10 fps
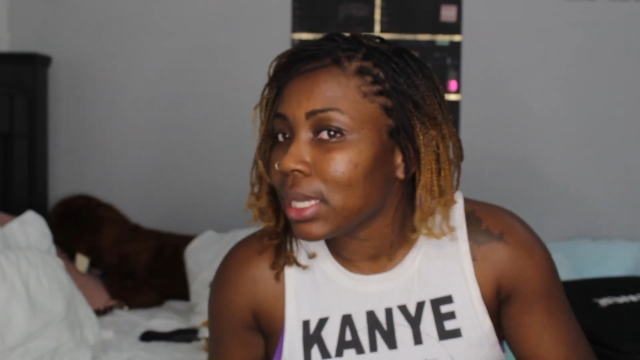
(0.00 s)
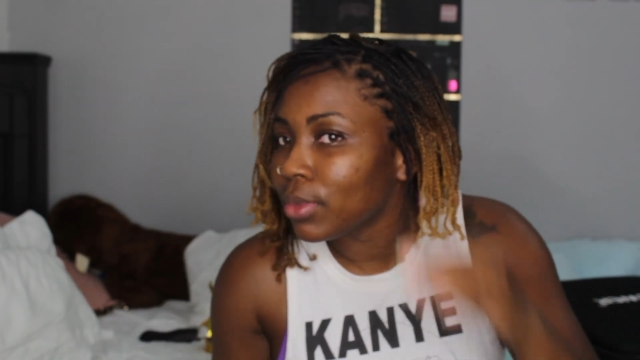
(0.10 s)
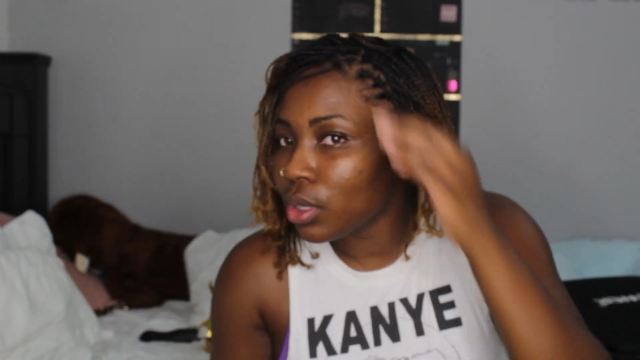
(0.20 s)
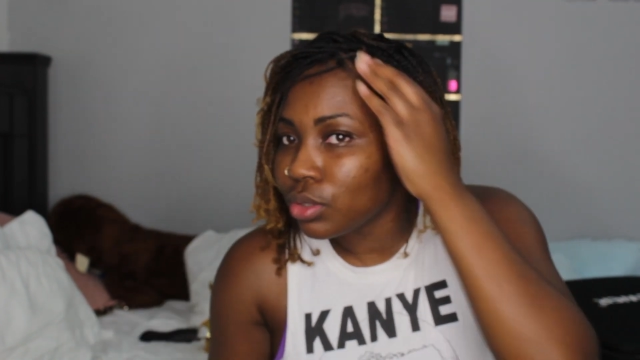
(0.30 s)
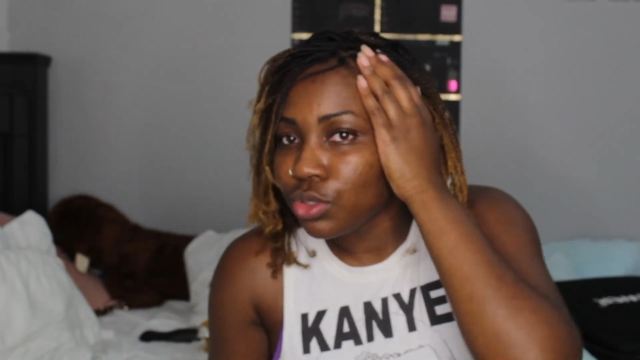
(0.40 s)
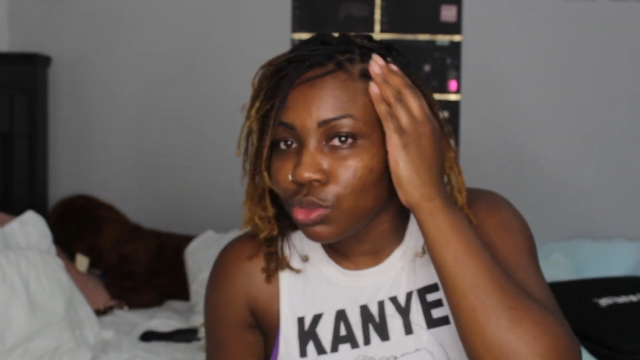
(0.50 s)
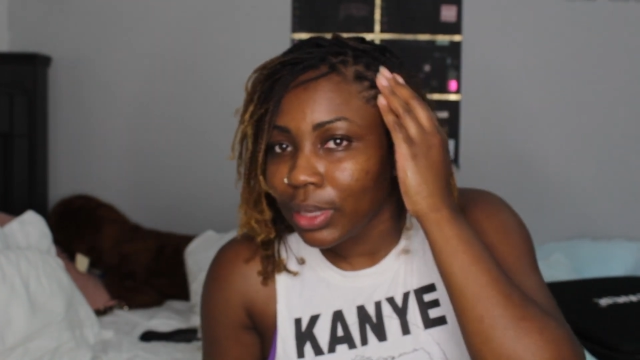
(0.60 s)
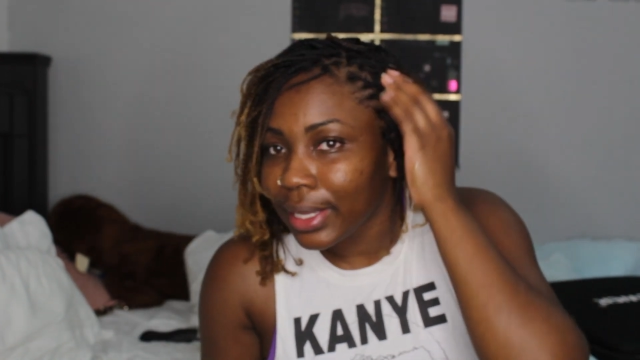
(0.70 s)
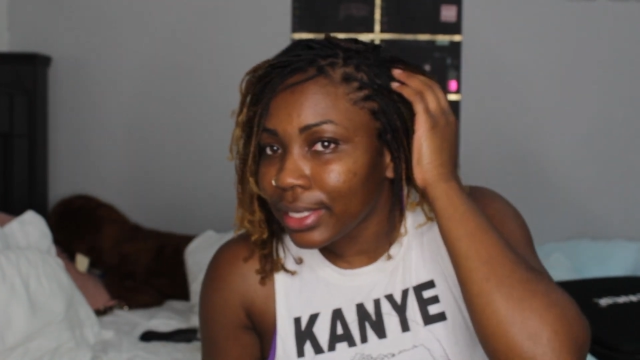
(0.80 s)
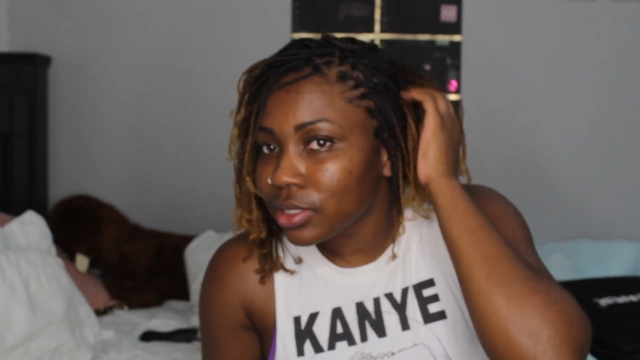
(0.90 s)
I'm going to go do
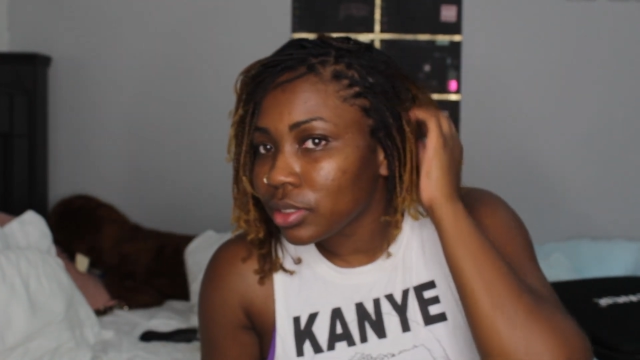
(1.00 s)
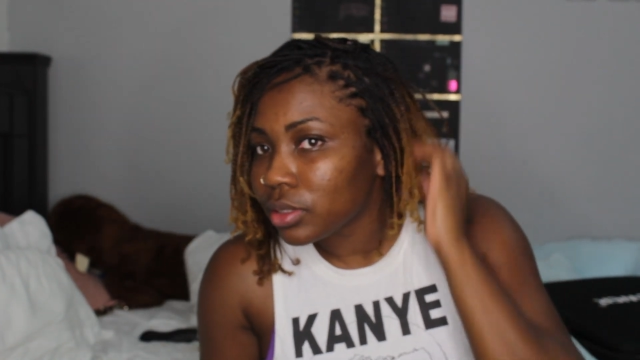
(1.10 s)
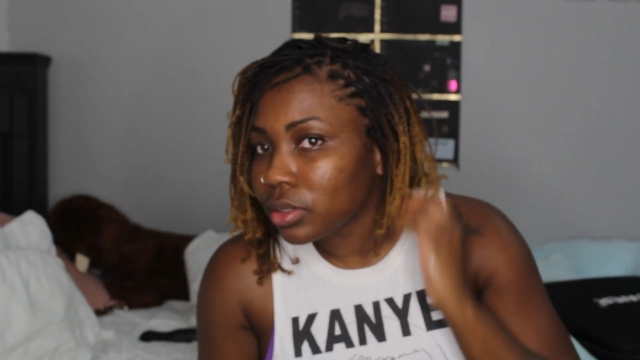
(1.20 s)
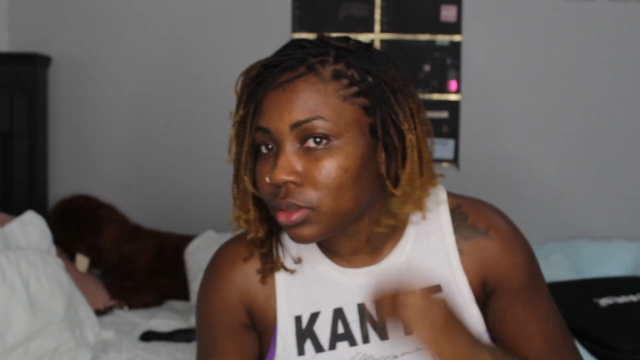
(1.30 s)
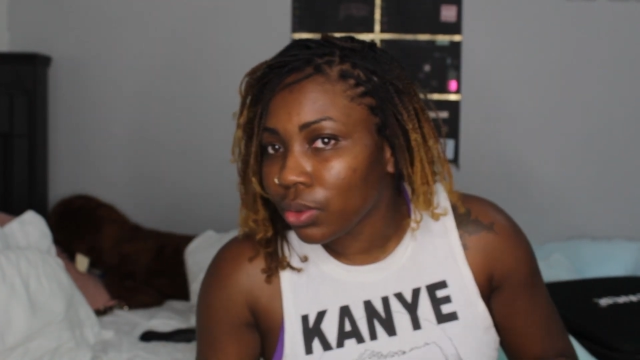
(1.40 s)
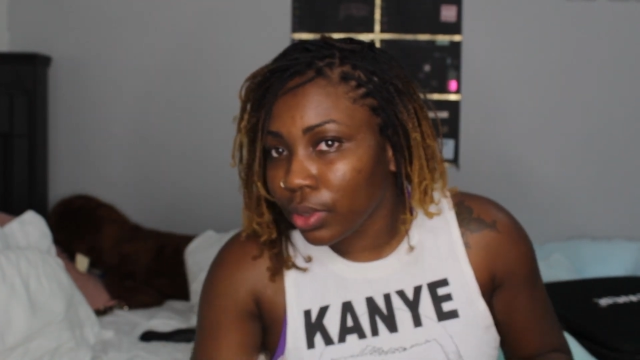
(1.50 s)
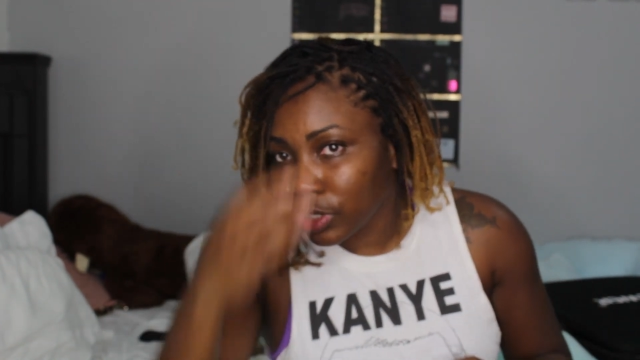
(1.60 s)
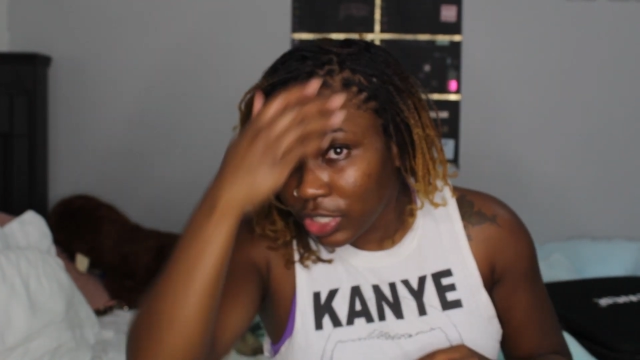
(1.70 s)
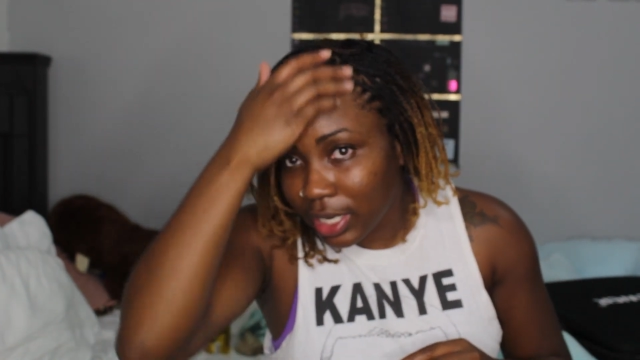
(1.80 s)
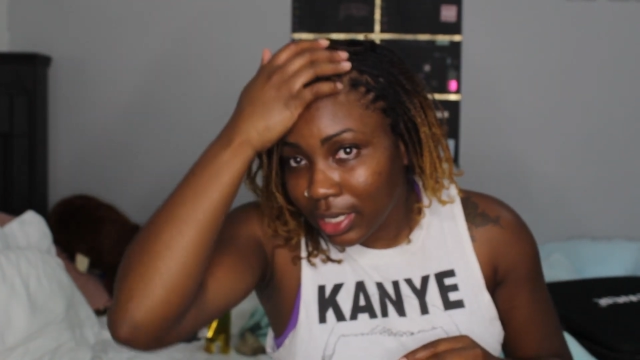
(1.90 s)
my edges or
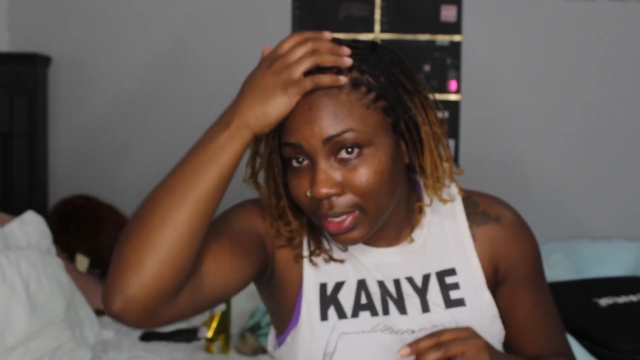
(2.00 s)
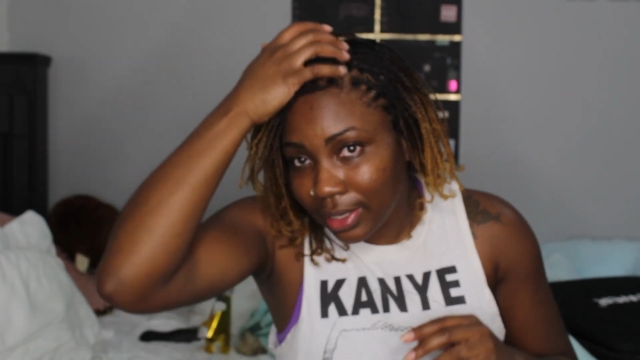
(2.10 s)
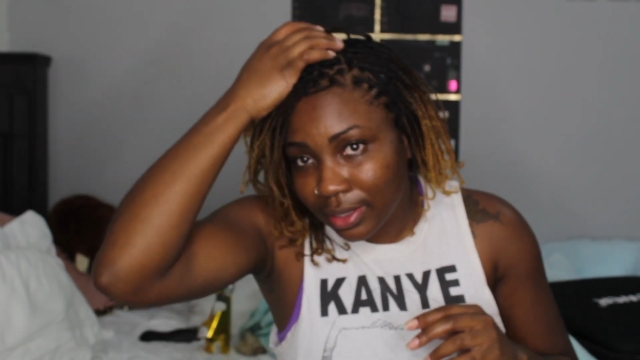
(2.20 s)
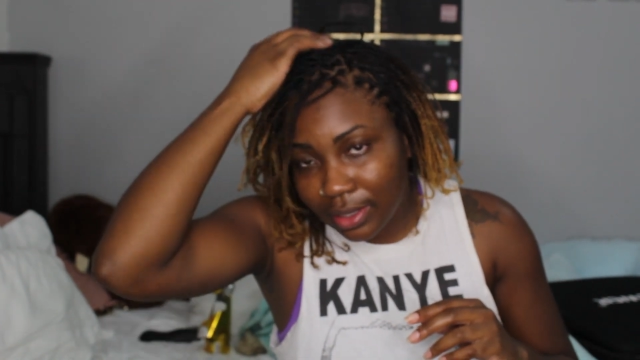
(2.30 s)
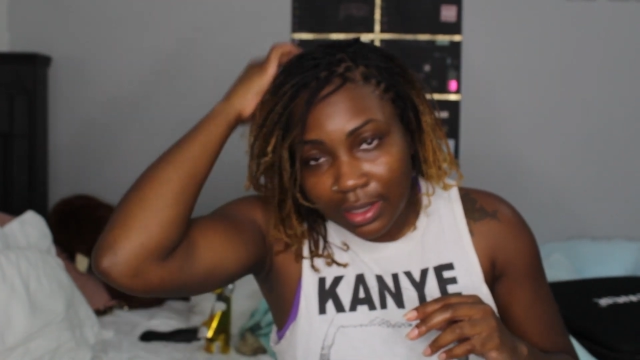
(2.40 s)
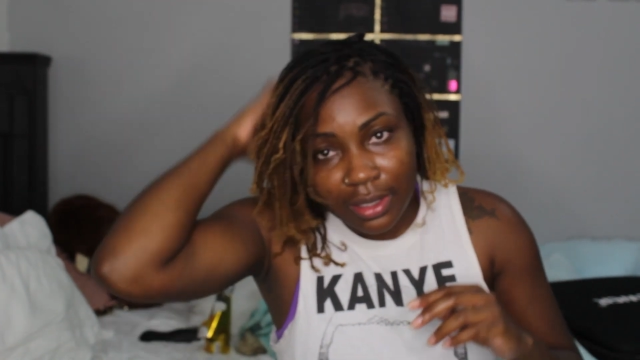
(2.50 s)
try to like